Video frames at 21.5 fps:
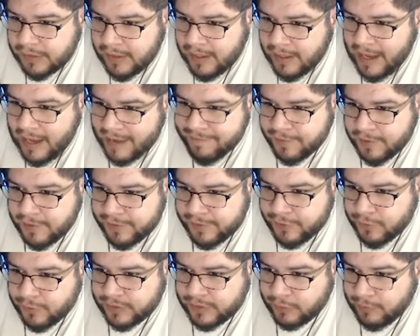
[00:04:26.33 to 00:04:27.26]
I've heard
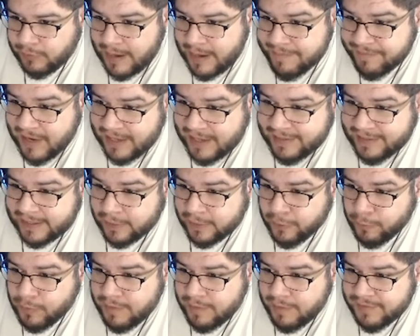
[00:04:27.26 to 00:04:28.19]
through the grapevine that
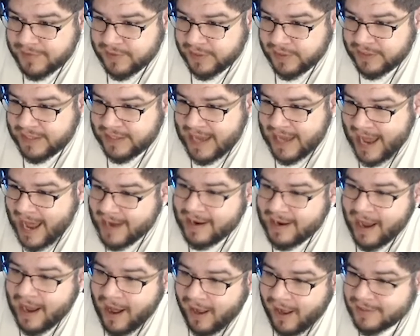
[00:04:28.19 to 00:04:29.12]
Goomwave is looking to add
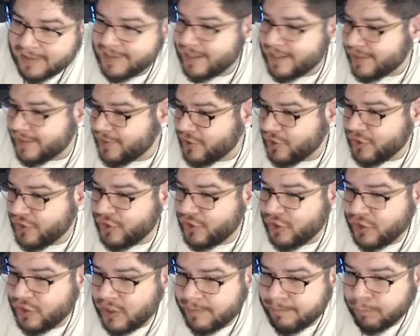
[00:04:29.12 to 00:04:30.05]
Hall sensors
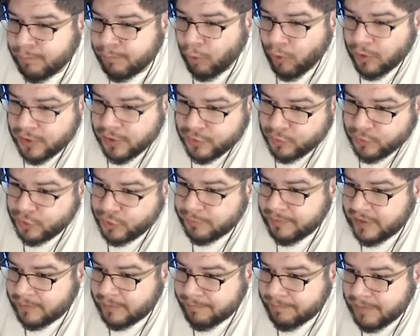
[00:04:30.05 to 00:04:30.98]
to their boards, which
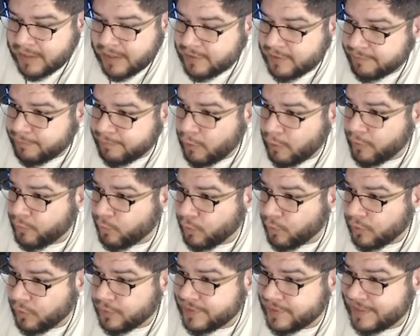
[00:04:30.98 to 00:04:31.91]
would be the best of both
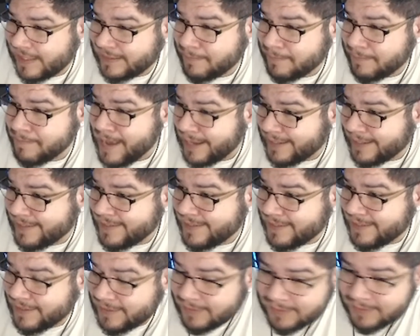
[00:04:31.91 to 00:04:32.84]
worlds. Is that the magnets
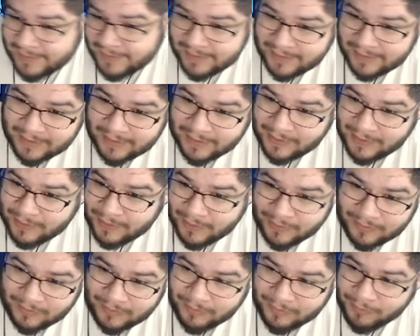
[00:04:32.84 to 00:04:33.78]
thing?
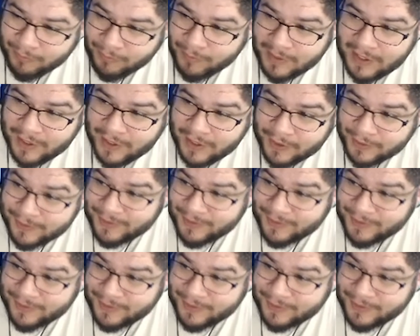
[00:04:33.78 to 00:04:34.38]
Whoa.